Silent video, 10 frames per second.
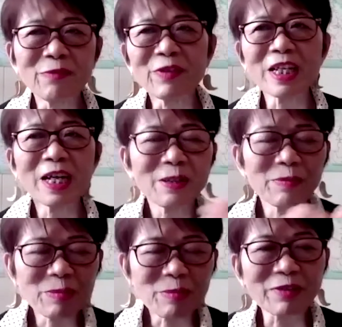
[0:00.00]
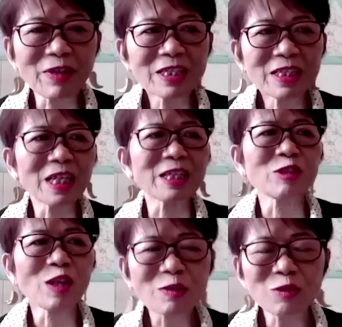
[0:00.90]
When I'm in my riding, I
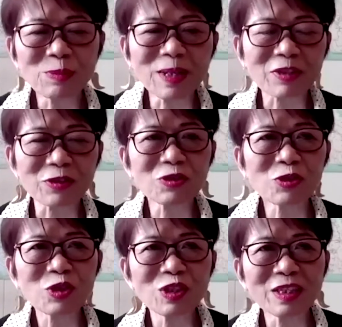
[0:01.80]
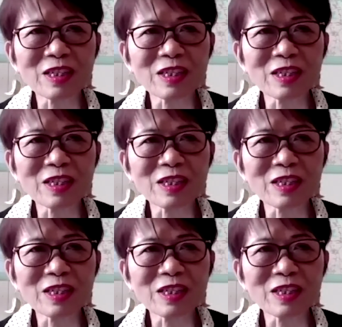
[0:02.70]
talk to my constituent,